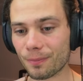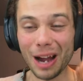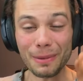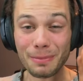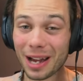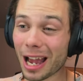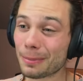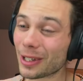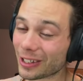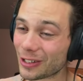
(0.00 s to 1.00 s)
I mean,
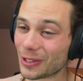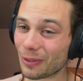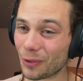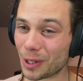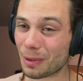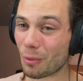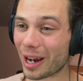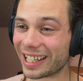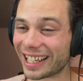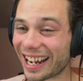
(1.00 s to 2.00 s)
perhaps I can just afford to be
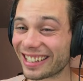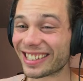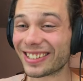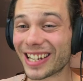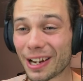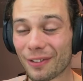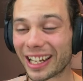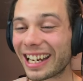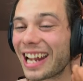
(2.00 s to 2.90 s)
waiting it out and seeing if I get